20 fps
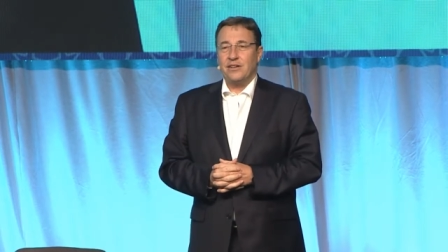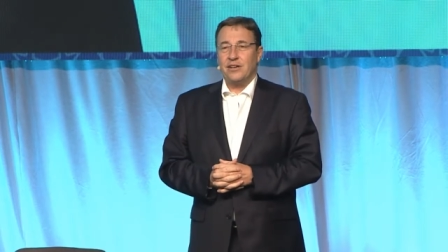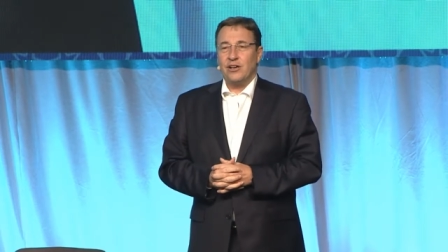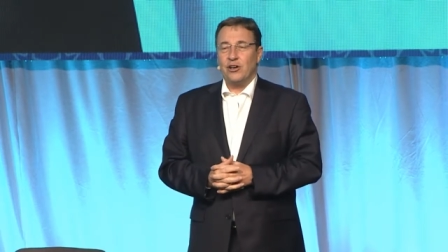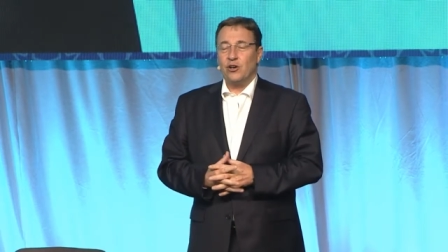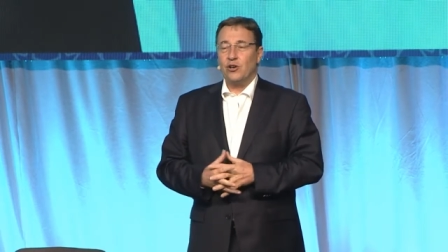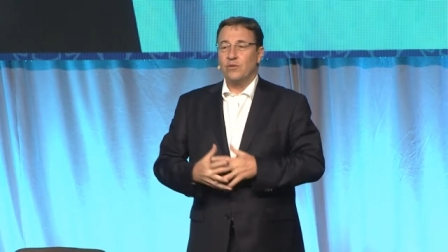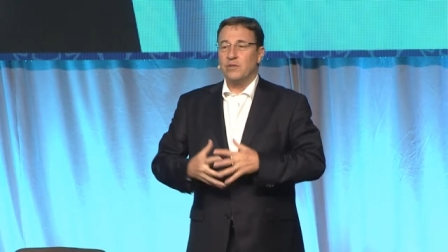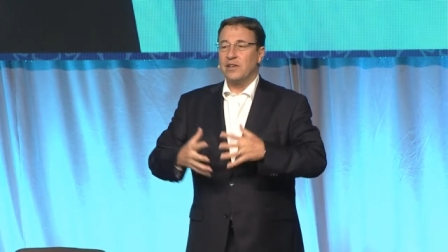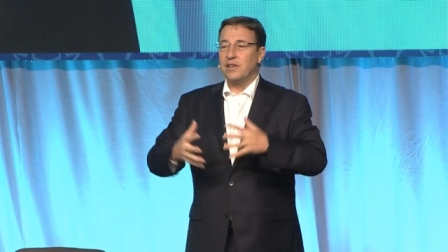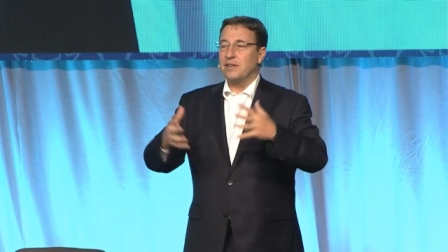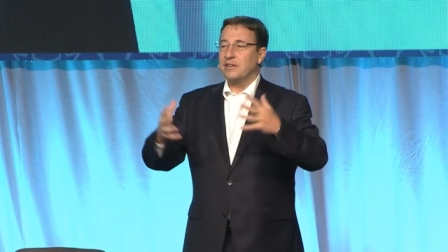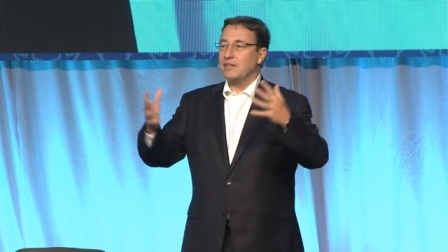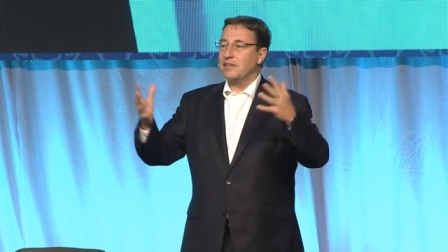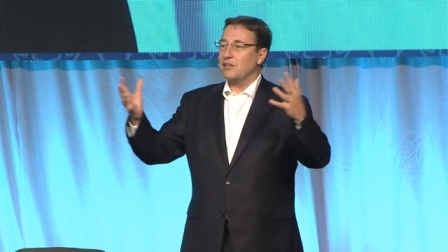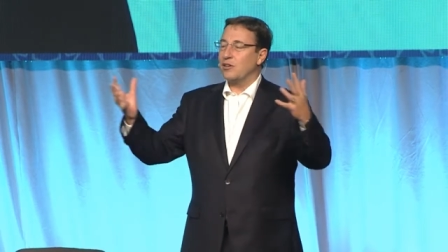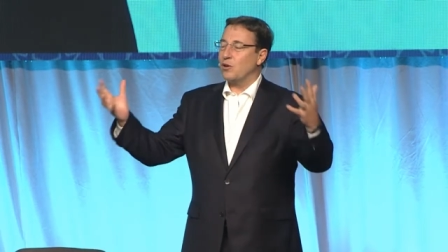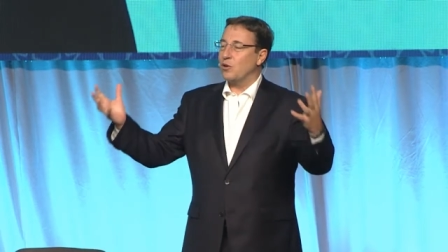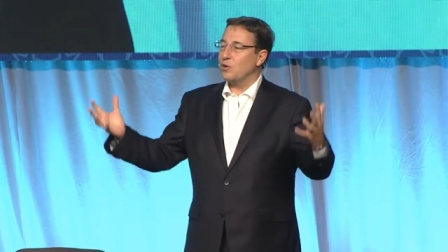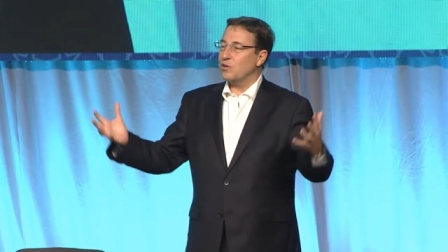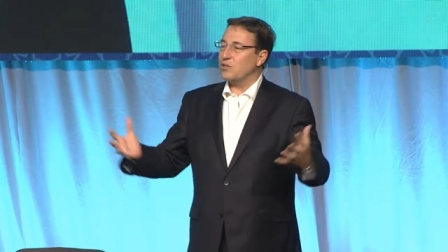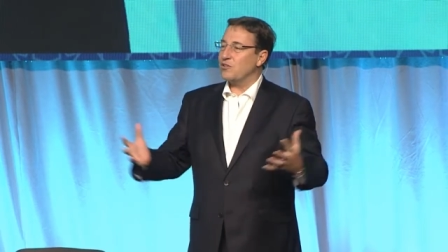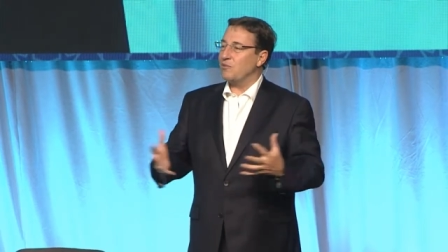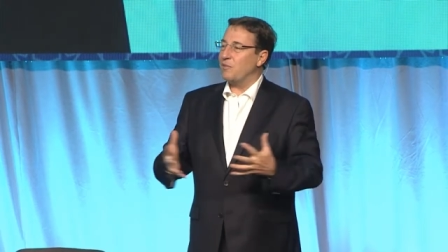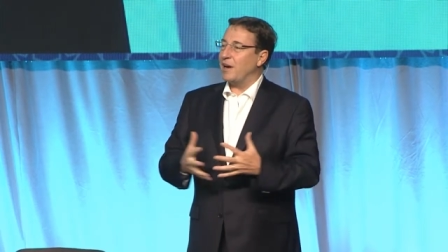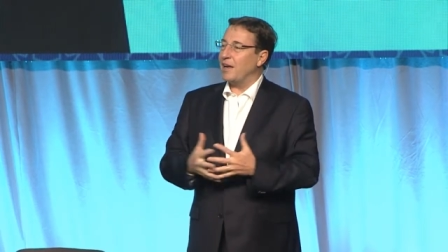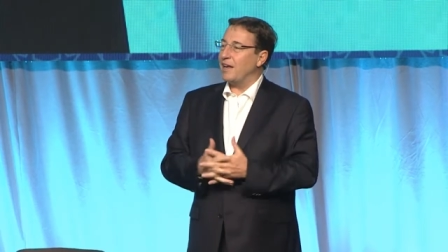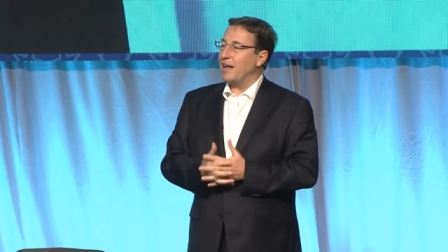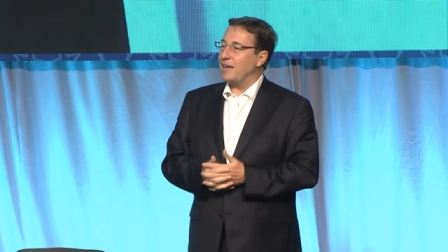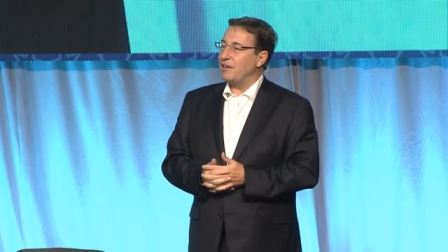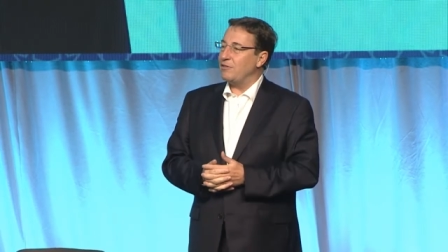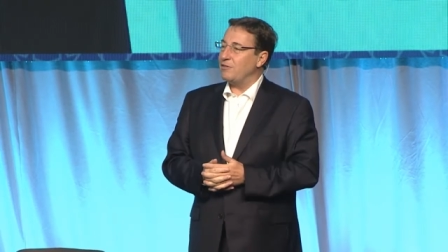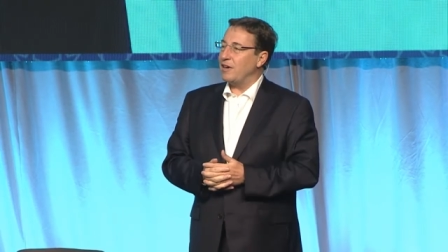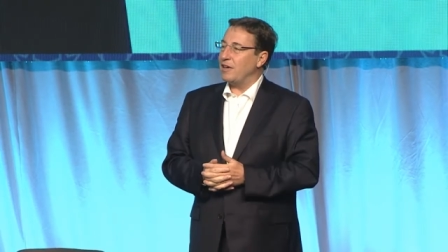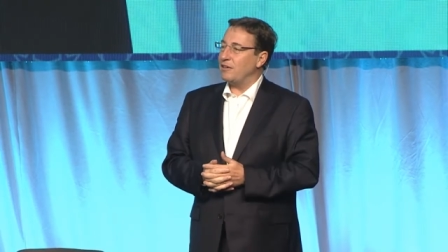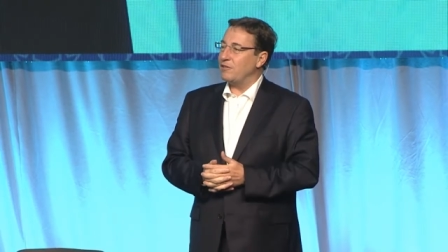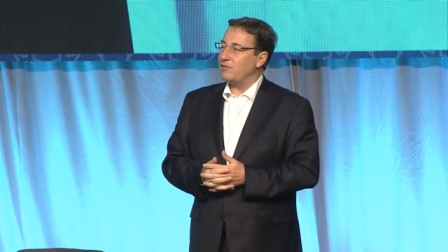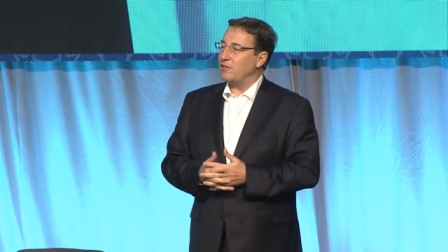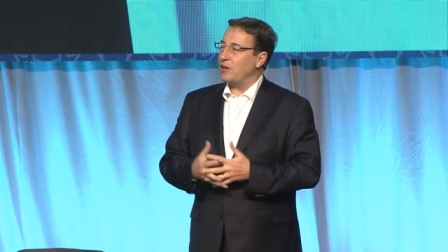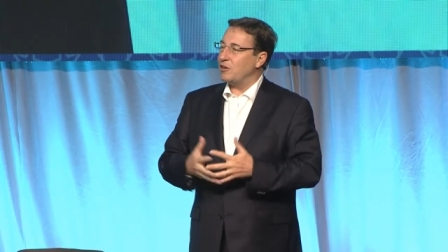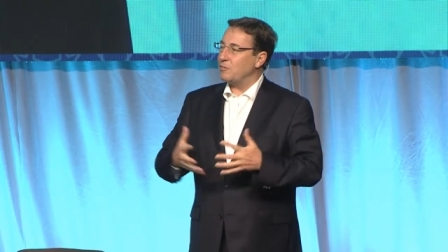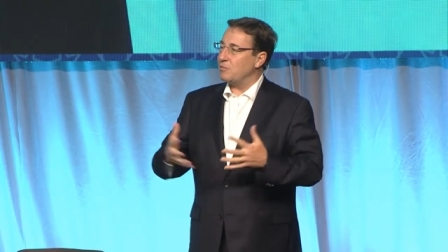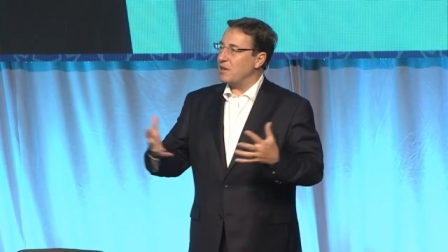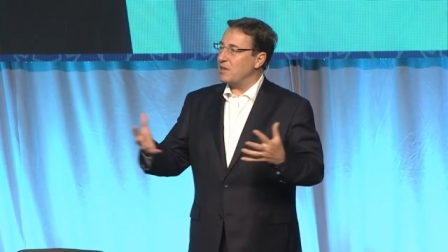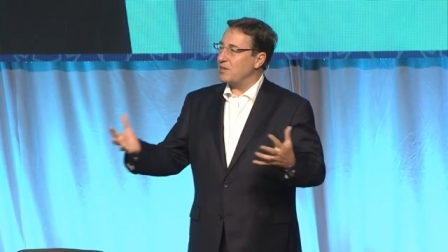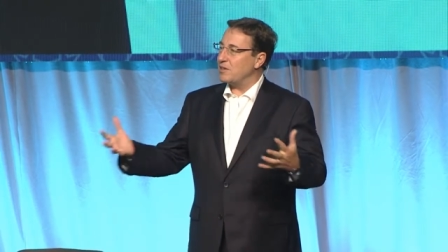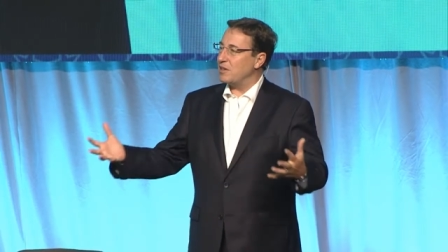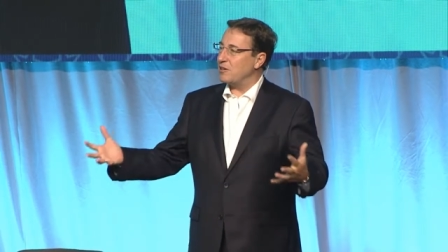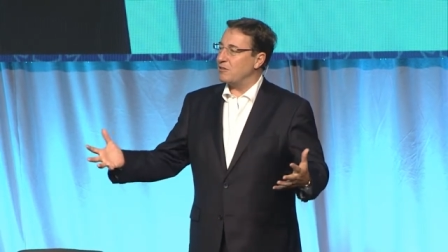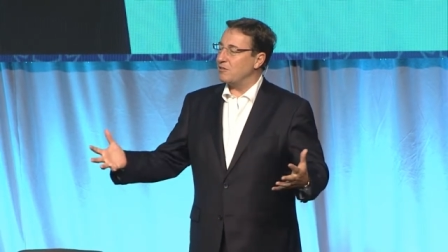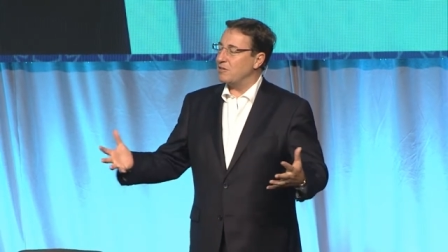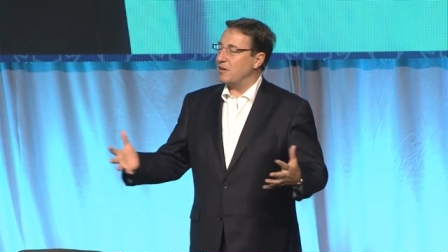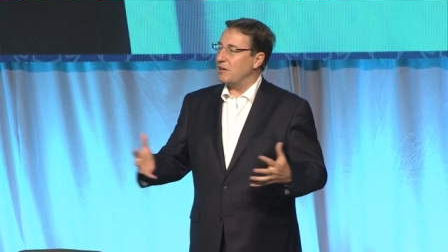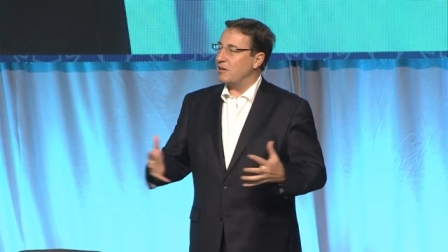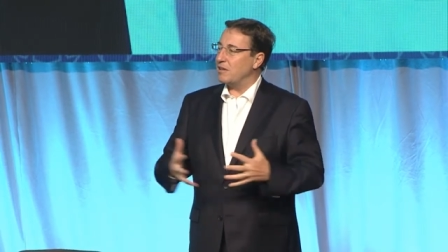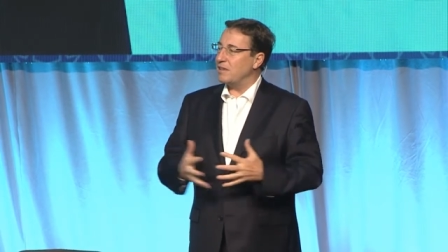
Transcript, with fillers: over the course of my life I found myself now